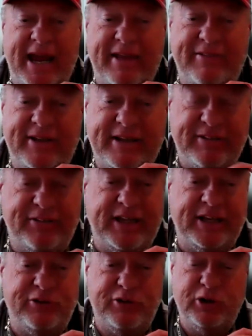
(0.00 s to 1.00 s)
And the other
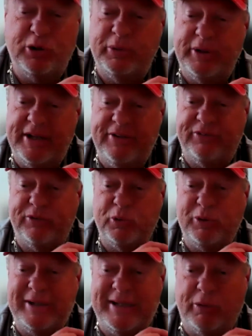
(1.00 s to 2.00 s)
thing too is
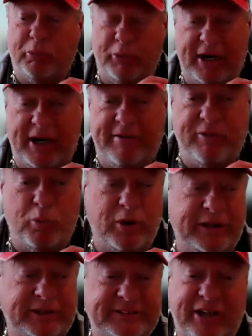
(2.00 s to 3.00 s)
to get rid of the
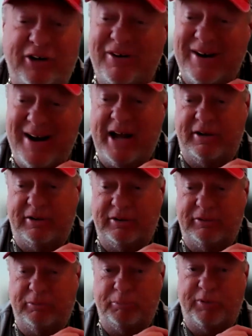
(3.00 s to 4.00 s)
ones that are not
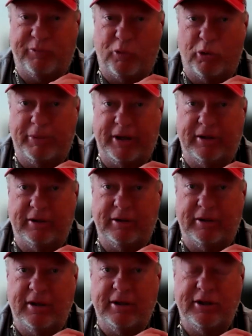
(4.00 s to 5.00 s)
performing.
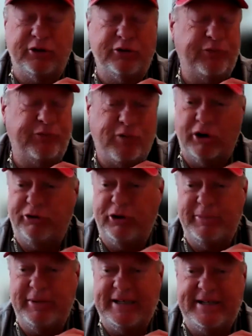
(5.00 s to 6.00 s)
There's far
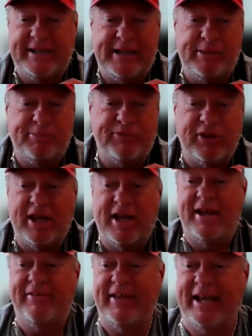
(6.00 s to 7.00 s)
too many teams.
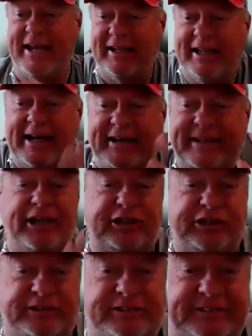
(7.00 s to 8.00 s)
They collect
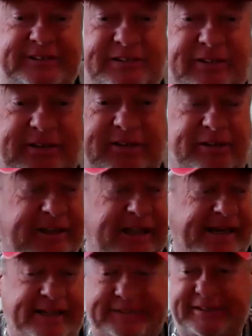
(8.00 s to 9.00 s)
agents
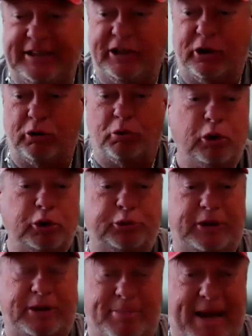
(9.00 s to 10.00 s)
like it's a
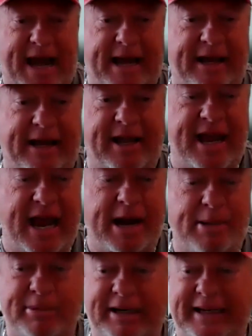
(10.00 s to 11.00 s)
grocery bag,
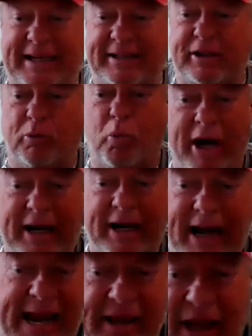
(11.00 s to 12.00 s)
and I'm going to get the one.